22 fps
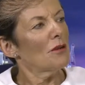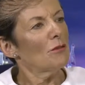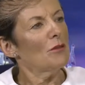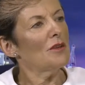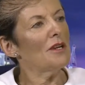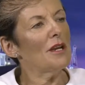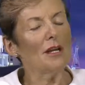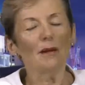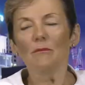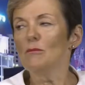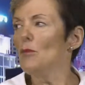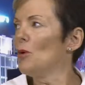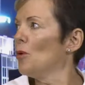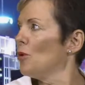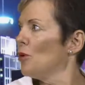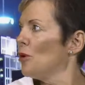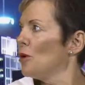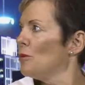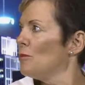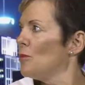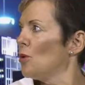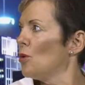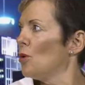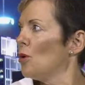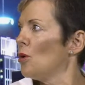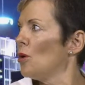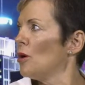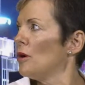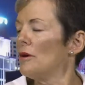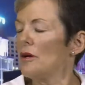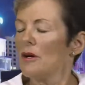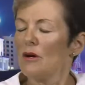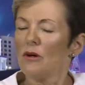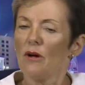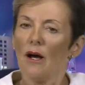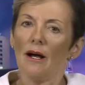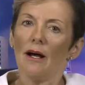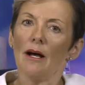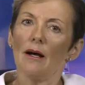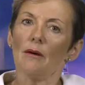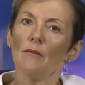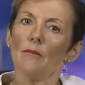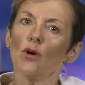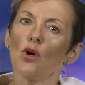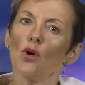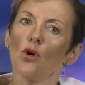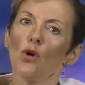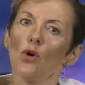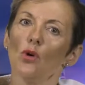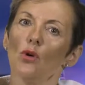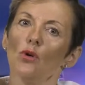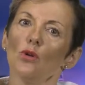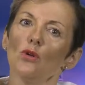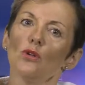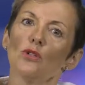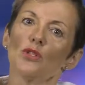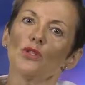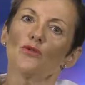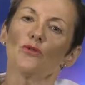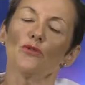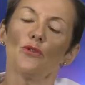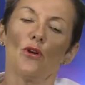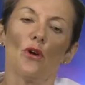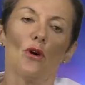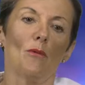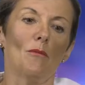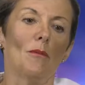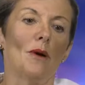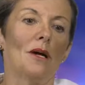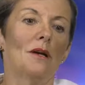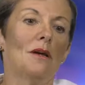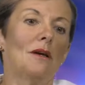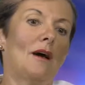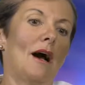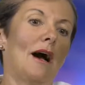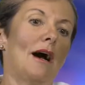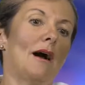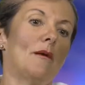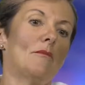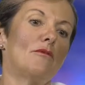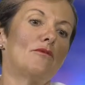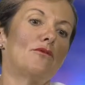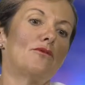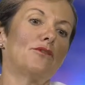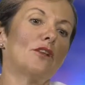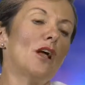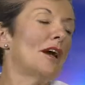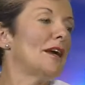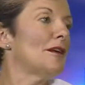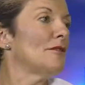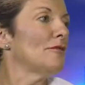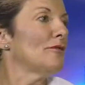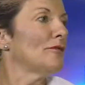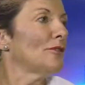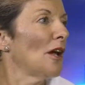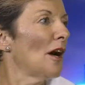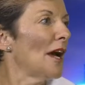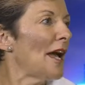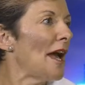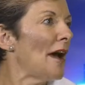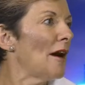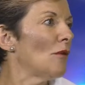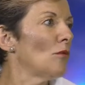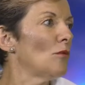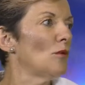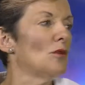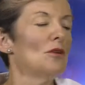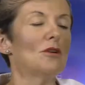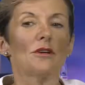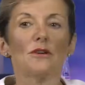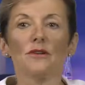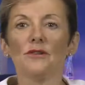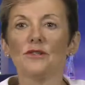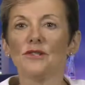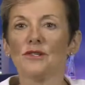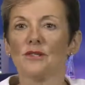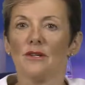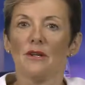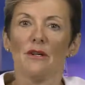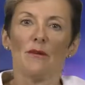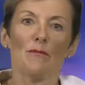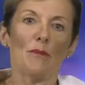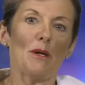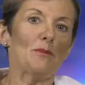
we're getting more and more Um, calls from um, fly-in, fly-out workers,